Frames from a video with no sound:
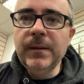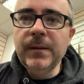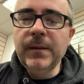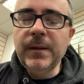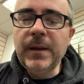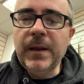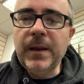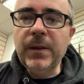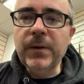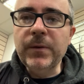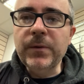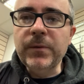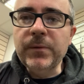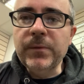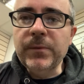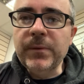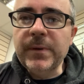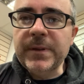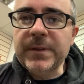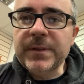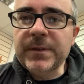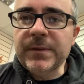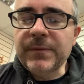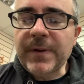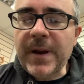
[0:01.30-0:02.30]
Hello,
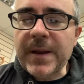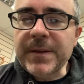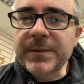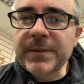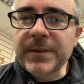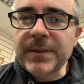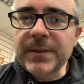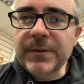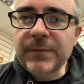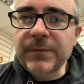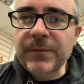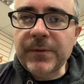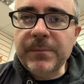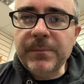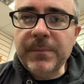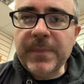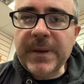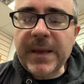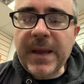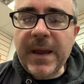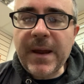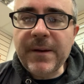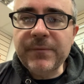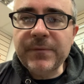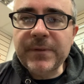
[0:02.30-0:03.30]
it's Francis from
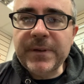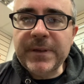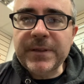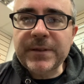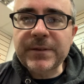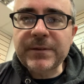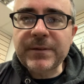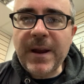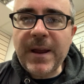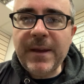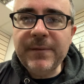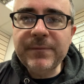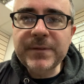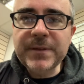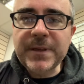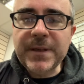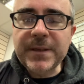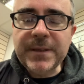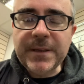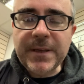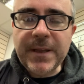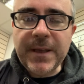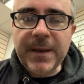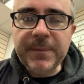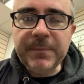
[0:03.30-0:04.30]
McCaffrey's Crafts, and
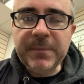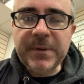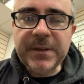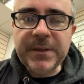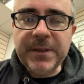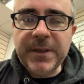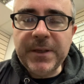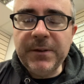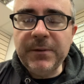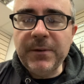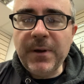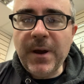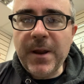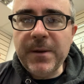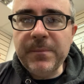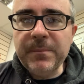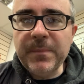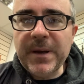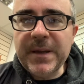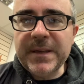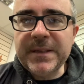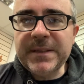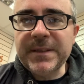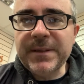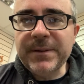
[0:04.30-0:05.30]
today I'm continuing on
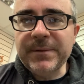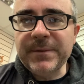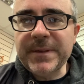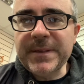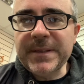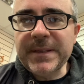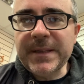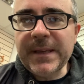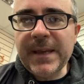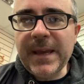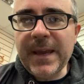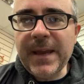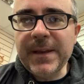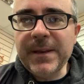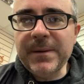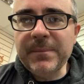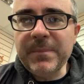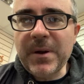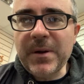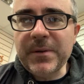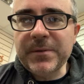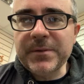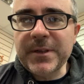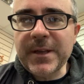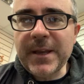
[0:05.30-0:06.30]
my series again
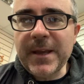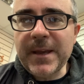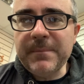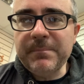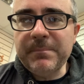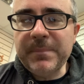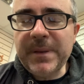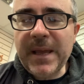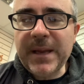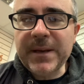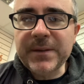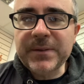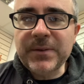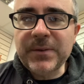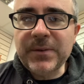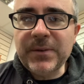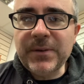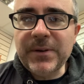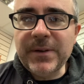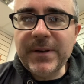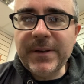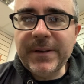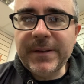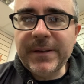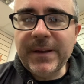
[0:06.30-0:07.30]
about uh,
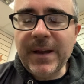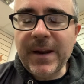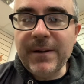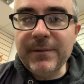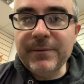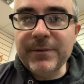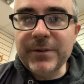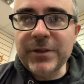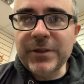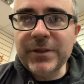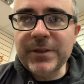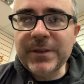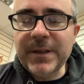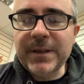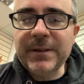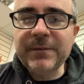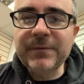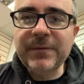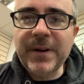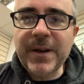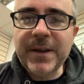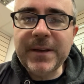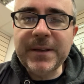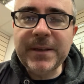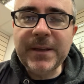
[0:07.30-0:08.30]
Blackthorn and Irish stick
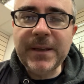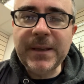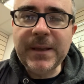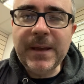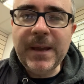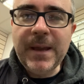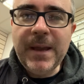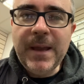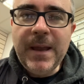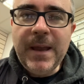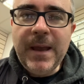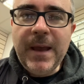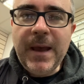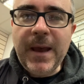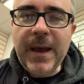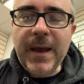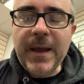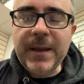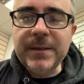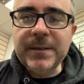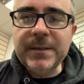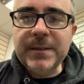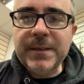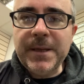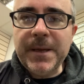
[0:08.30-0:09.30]
fighting.
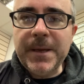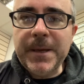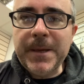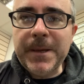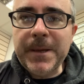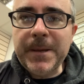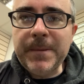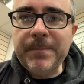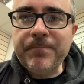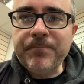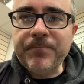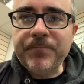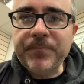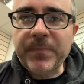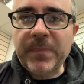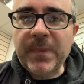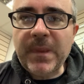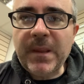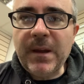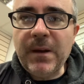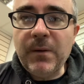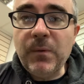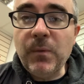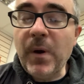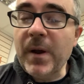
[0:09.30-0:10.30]
And um,
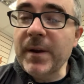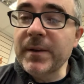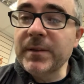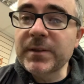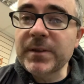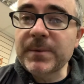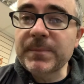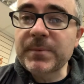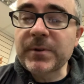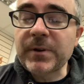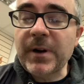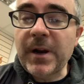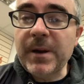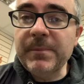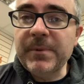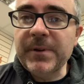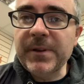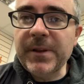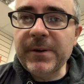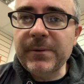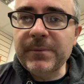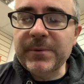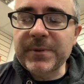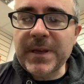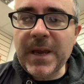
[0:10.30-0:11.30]
one subscriber
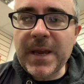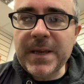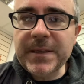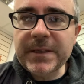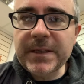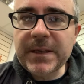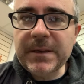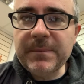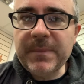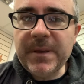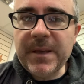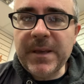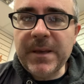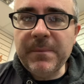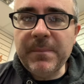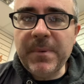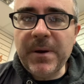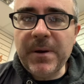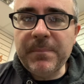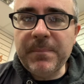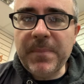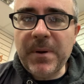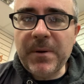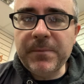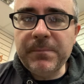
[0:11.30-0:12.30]
there was asking me
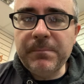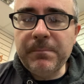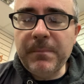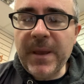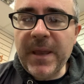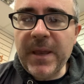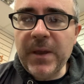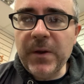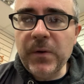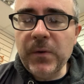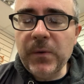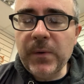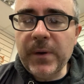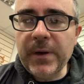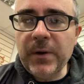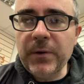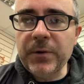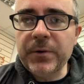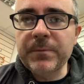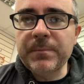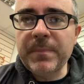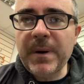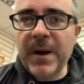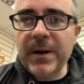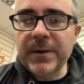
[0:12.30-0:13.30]
about, about Mayo and
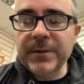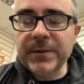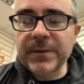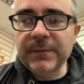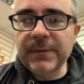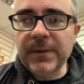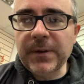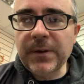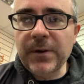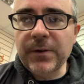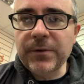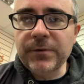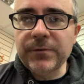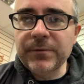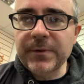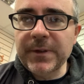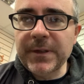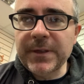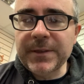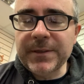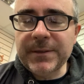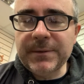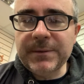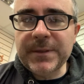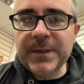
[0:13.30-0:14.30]
other parts of the country
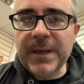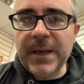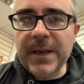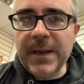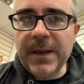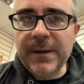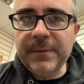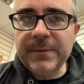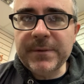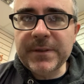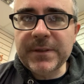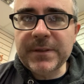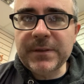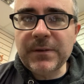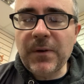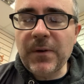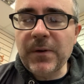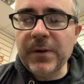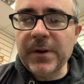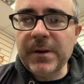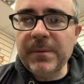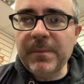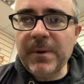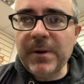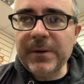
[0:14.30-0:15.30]
because he was saying I was
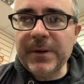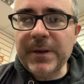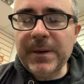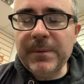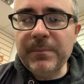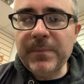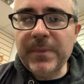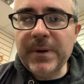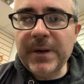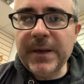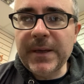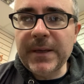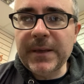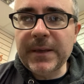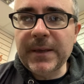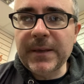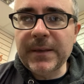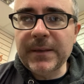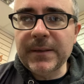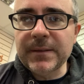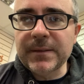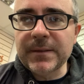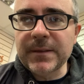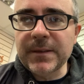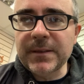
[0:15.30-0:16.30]
talking about Limerick
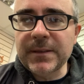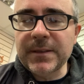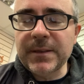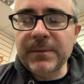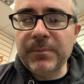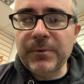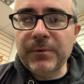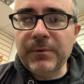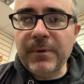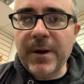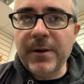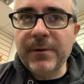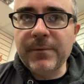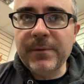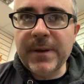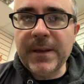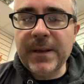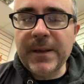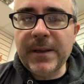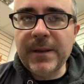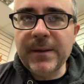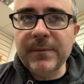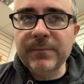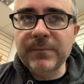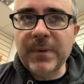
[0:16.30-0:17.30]
and, and Tipperary
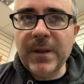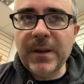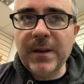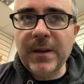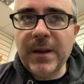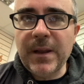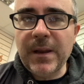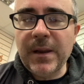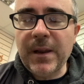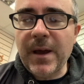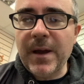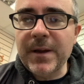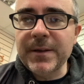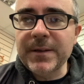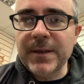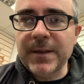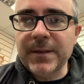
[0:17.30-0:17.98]
uh, a lot.